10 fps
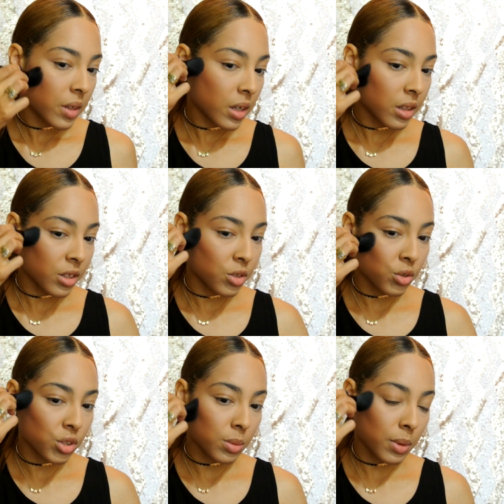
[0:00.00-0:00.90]
And then you
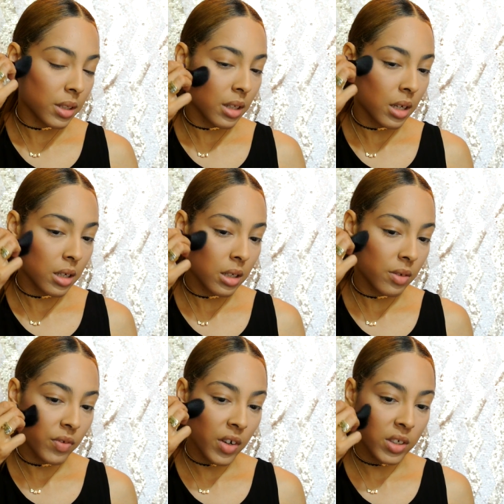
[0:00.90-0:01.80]
just blend that in
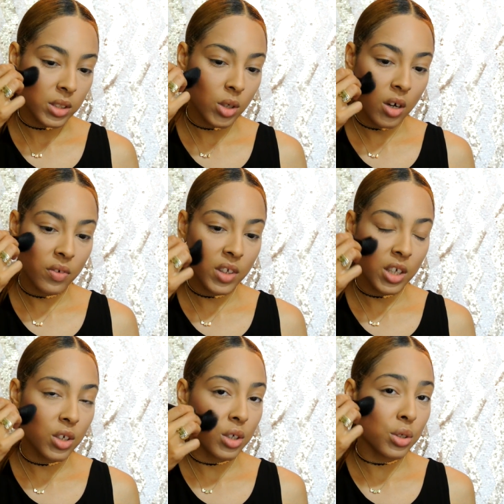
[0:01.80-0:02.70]
very softly.
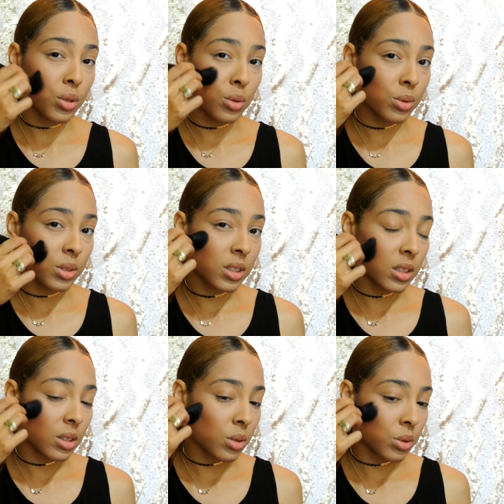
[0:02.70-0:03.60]
You can use these little